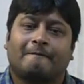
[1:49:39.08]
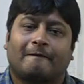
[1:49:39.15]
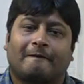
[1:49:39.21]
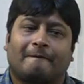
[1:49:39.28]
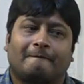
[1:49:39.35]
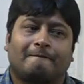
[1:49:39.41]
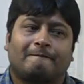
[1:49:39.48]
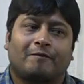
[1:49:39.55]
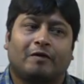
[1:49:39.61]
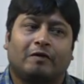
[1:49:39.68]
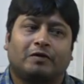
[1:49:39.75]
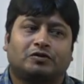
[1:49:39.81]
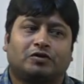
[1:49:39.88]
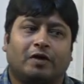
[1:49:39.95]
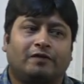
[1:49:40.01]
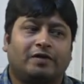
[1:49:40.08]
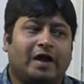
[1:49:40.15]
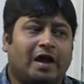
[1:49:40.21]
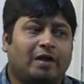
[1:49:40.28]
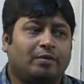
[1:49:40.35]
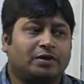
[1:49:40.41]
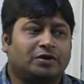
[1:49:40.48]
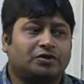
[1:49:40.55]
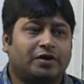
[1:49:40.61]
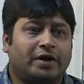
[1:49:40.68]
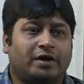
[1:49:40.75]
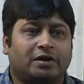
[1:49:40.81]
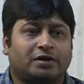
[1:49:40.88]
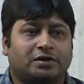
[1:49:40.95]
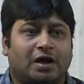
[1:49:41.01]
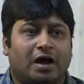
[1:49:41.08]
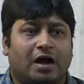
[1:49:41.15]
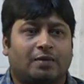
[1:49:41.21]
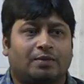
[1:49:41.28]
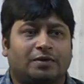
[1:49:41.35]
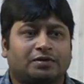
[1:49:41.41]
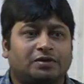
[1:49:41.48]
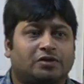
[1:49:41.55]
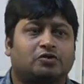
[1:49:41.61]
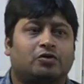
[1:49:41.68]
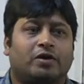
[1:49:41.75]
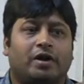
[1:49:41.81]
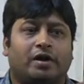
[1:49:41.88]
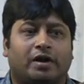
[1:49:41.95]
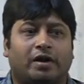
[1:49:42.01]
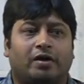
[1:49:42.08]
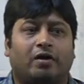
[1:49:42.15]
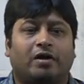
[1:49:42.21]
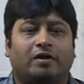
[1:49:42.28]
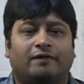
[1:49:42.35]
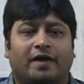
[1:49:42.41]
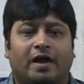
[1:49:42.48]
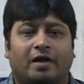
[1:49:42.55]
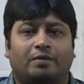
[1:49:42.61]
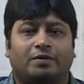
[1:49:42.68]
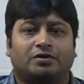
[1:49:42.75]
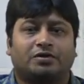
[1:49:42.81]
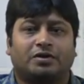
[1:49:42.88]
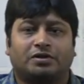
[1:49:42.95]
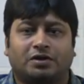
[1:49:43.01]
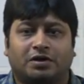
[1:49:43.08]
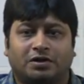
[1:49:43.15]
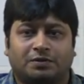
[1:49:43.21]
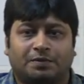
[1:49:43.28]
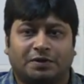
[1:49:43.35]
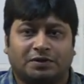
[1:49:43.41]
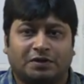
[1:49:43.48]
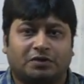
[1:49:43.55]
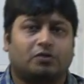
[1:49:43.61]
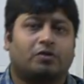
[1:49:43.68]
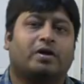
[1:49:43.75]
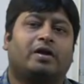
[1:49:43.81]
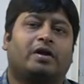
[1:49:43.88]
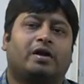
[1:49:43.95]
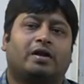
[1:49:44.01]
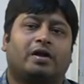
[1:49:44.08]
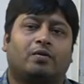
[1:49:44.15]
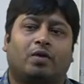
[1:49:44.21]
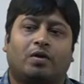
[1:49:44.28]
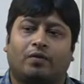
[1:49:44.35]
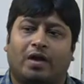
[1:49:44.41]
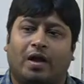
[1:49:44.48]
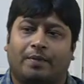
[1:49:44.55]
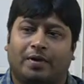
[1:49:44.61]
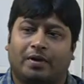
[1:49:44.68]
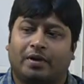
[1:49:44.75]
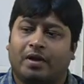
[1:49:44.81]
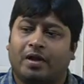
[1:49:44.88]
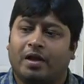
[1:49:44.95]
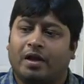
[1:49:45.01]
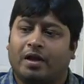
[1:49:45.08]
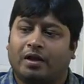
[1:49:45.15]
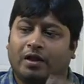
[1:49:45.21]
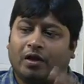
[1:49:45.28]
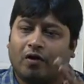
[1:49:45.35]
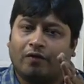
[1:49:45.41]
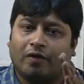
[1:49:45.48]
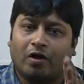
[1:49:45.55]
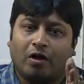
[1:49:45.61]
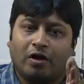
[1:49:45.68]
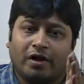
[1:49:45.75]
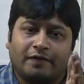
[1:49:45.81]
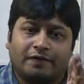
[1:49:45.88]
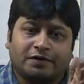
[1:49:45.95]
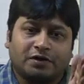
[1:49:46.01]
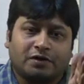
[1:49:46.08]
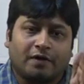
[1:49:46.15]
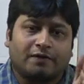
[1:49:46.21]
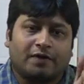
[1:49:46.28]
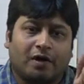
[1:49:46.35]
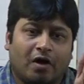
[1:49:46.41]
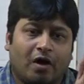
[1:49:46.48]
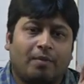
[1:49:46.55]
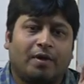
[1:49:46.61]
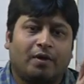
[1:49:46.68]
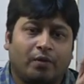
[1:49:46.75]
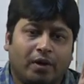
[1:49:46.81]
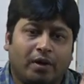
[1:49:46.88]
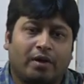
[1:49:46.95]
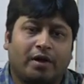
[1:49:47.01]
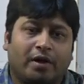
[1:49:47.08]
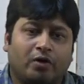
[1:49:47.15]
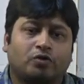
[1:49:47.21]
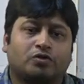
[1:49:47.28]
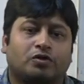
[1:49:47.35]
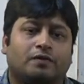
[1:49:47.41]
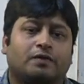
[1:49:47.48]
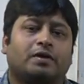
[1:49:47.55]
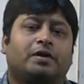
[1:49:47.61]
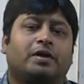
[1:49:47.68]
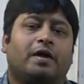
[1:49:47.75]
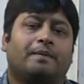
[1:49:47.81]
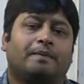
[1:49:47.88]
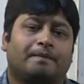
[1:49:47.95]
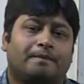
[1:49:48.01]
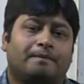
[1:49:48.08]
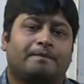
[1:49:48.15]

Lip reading: Okay. So if the administrators are business oriented or if the administration is business oriented, then what will happen? The overall deficit of the government will reduce over the time